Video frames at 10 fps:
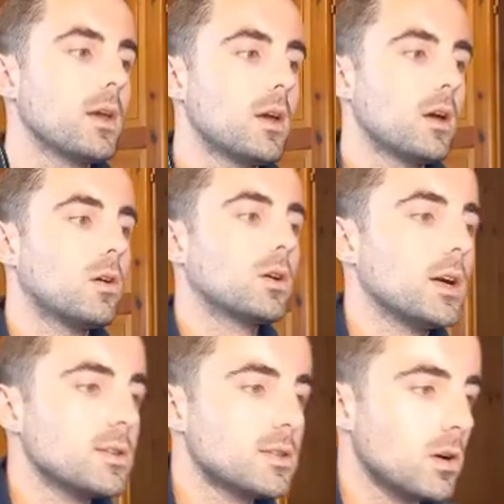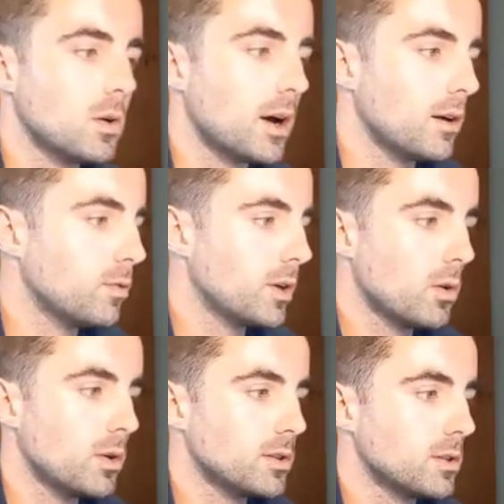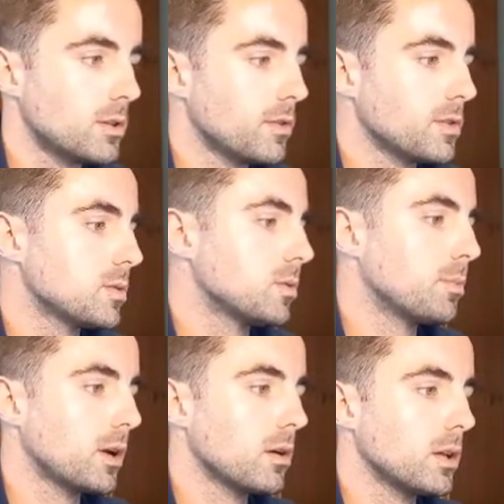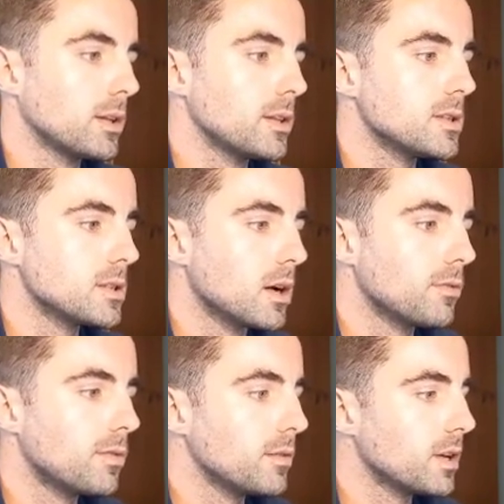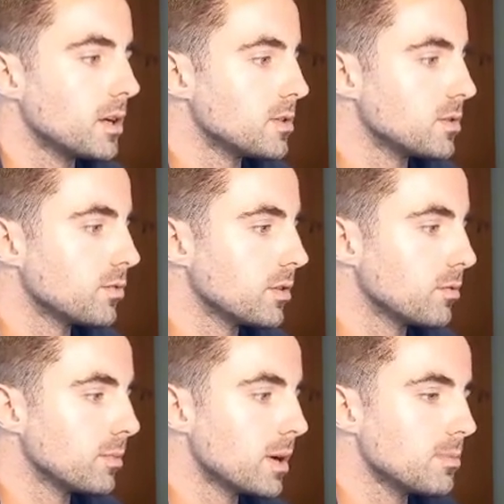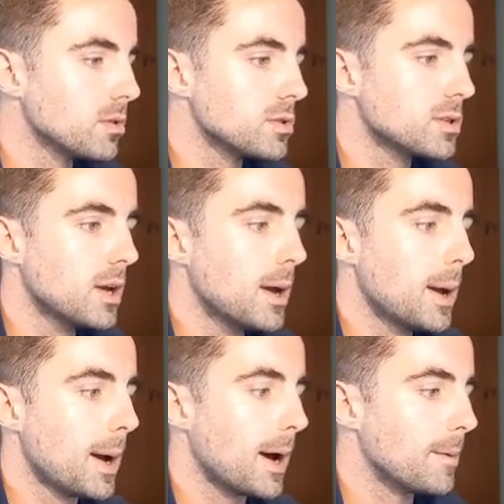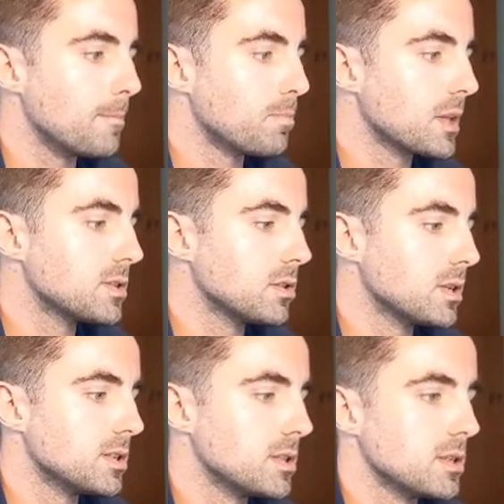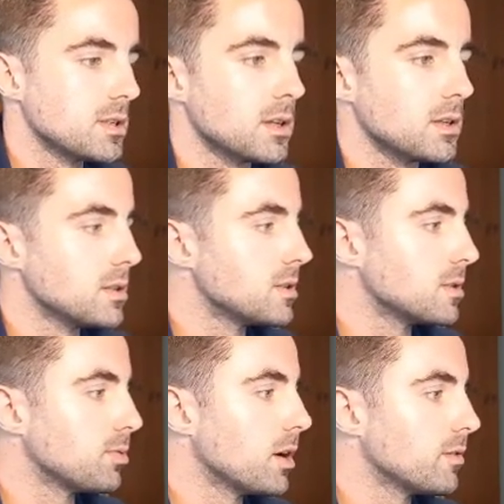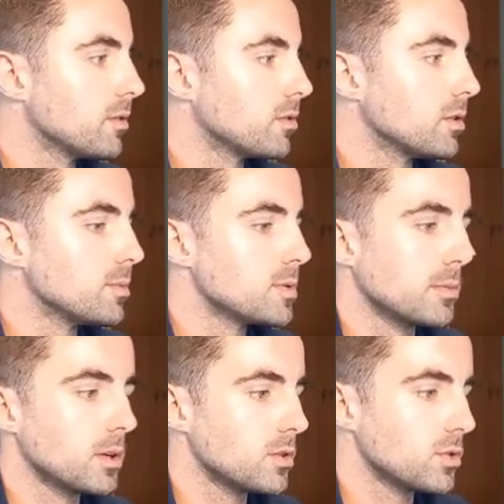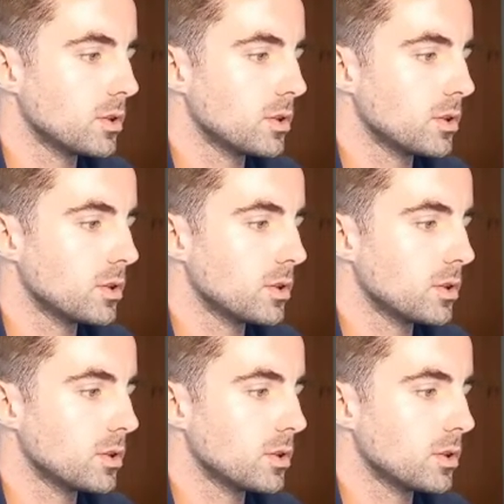Okay, so if we go into the first one up here, like this has got 5,300 members. So this is a private group, so I'm not going to try